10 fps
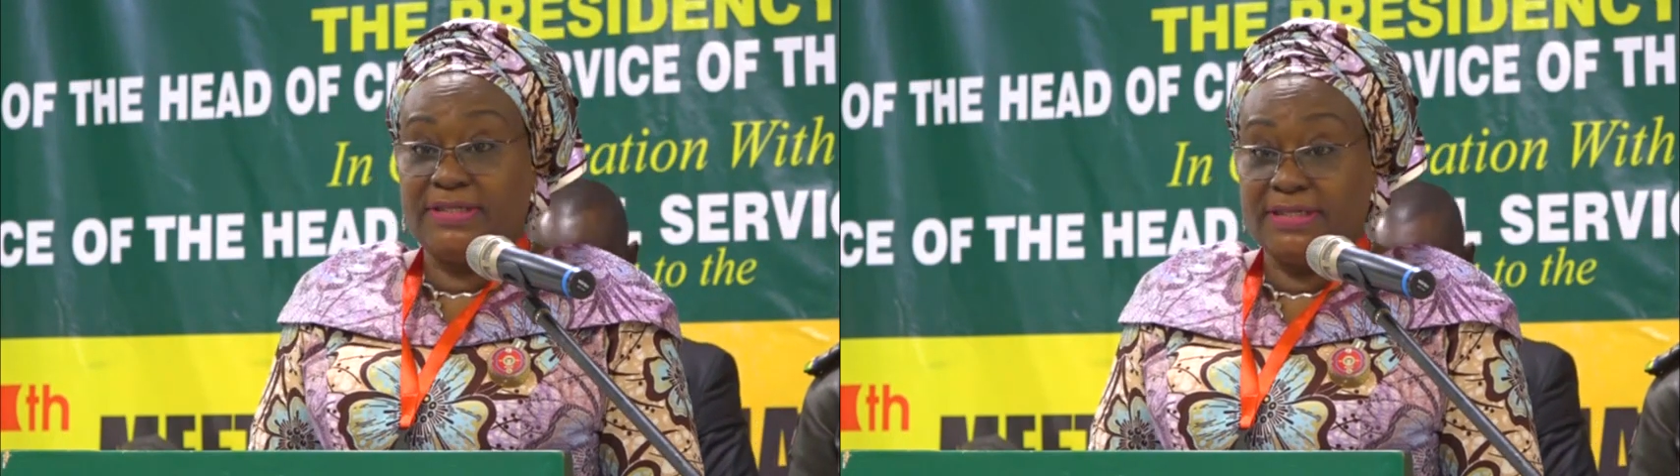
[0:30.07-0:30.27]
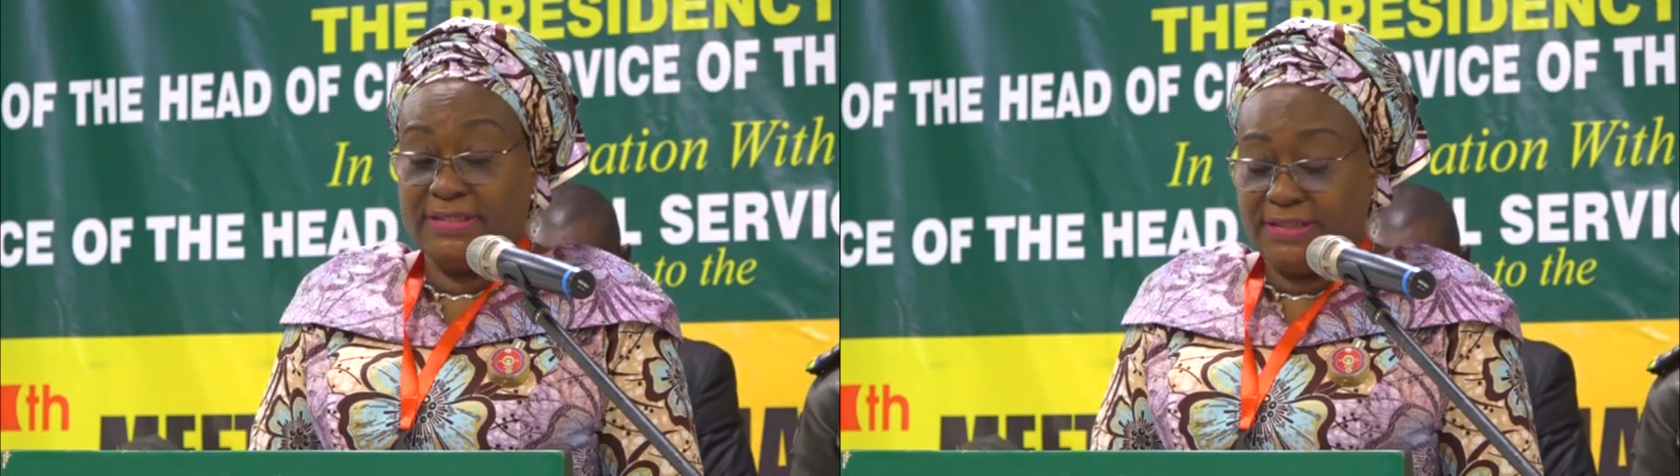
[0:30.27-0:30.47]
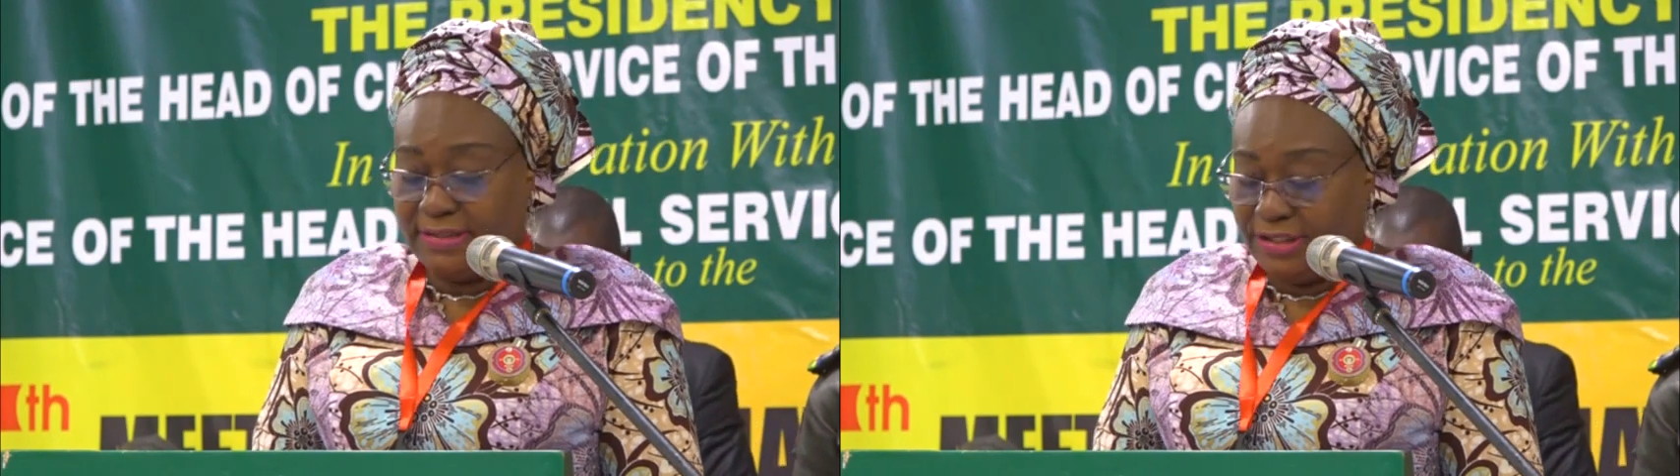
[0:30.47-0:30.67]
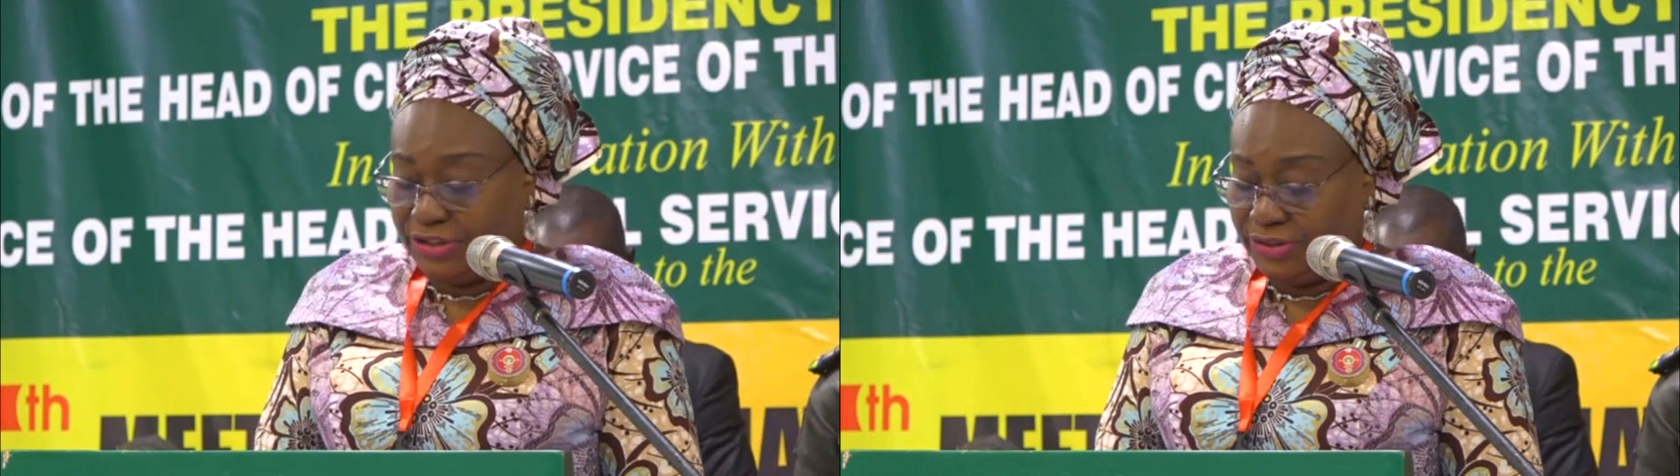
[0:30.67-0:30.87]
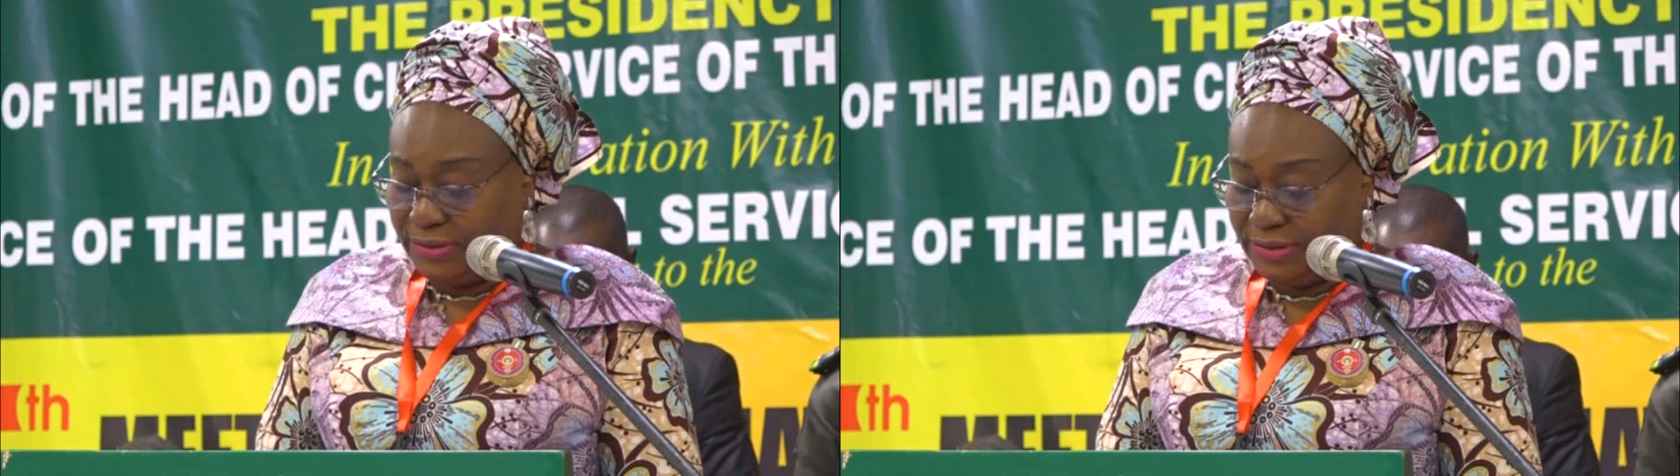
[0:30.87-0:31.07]

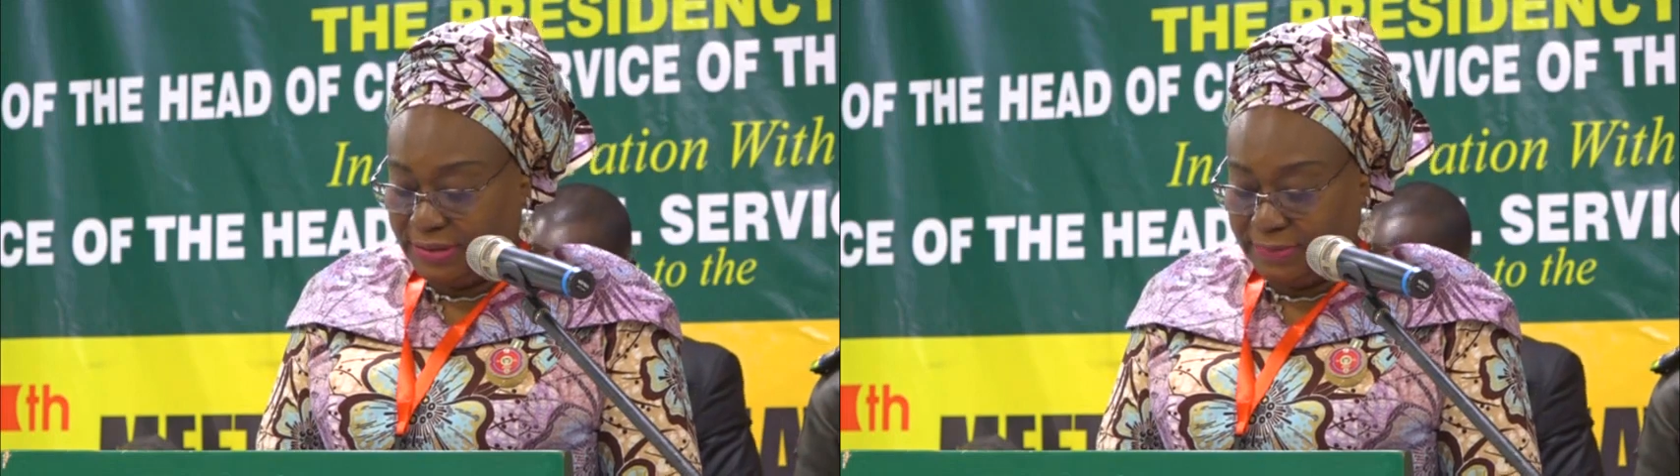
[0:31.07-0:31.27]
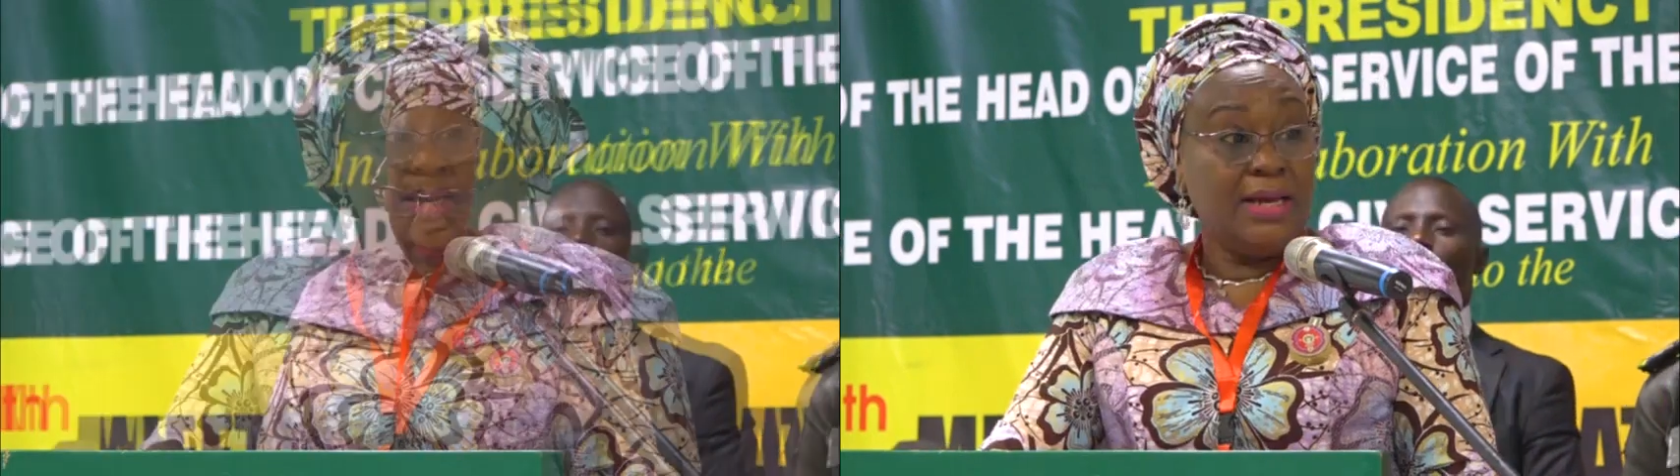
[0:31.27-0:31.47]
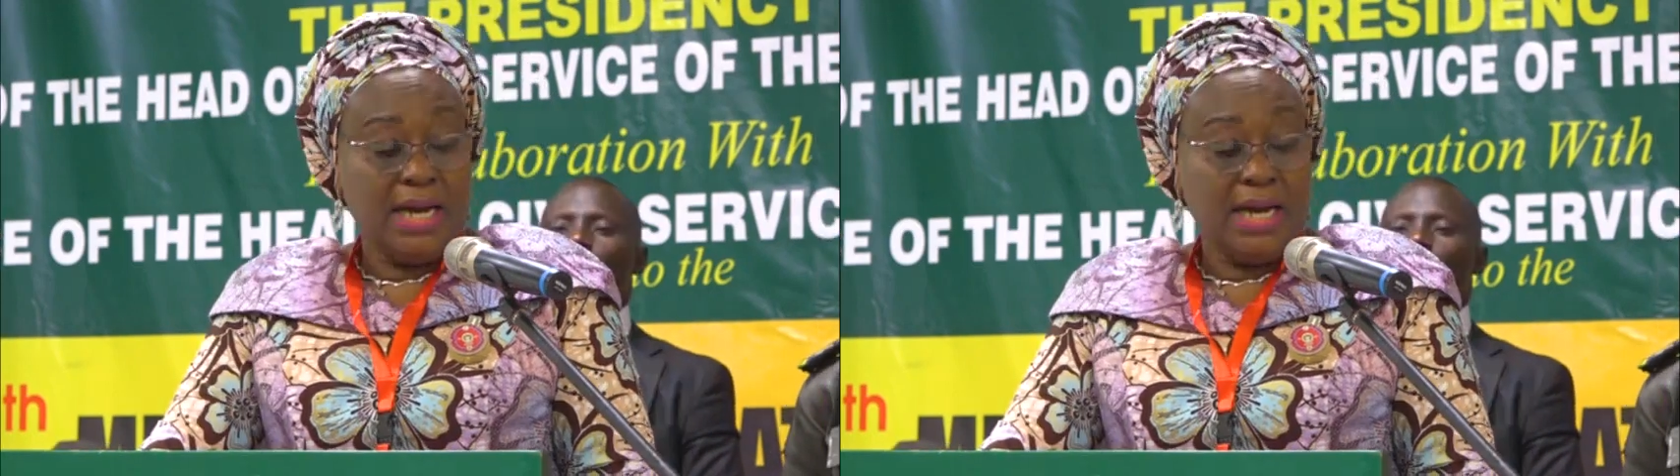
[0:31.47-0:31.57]
destinations.